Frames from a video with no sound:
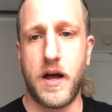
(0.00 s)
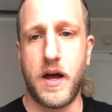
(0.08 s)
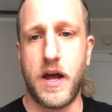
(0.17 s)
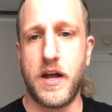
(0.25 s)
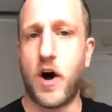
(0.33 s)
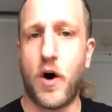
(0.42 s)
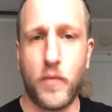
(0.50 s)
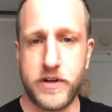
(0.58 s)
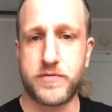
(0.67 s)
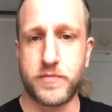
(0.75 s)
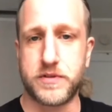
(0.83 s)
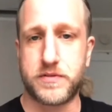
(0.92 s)
it
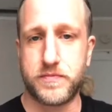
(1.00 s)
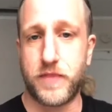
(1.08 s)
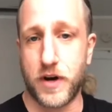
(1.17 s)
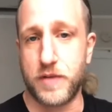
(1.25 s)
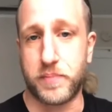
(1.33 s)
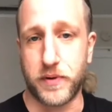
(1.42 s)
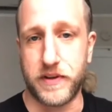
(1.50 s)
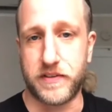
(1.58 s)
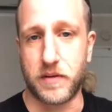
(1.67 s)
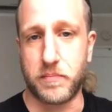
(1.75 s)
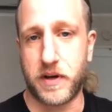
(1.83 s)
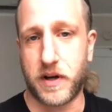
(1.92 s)
always was very
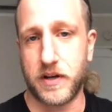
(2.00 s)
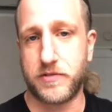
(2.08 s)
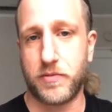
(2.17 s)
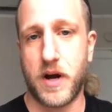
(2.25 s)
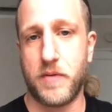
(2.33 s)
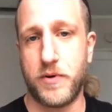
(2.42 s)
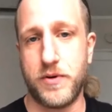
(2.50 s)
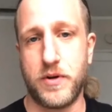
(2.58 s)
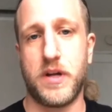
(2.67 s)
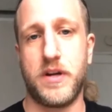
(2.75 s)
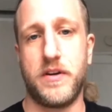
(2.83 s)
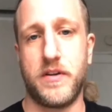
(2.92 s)
pleasing because, right, when you
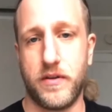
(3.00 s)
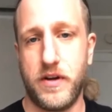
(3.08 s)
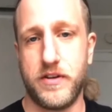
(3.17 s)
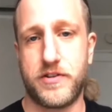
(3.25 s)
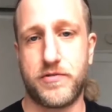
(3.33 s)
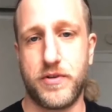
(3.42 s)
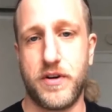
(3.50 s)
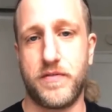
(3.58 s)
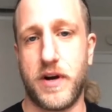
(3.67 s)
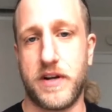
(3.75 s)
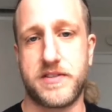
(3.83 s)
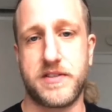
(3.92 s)
get into the history of
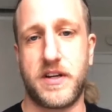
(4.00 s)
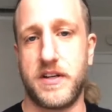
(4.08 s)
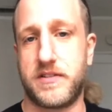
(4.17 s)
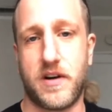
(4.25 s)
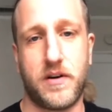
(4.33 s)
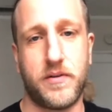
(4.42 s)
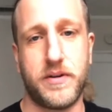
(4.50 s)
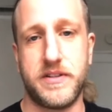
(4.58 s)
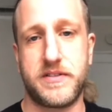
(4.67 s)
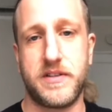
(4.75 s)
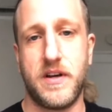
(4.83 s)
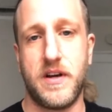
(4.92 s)
wrestling, it's
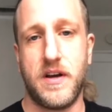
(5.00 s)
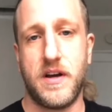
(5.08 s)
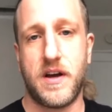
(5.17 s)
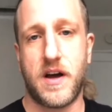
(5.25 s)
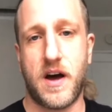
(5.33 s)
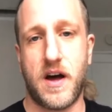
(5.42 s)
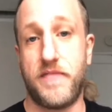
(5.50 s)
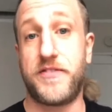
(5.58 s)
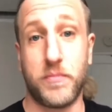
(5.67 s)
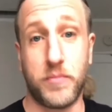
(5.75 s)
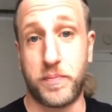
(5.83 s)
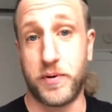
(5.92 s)
always, if
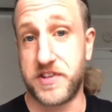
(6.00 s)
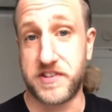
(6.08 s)
someone puts a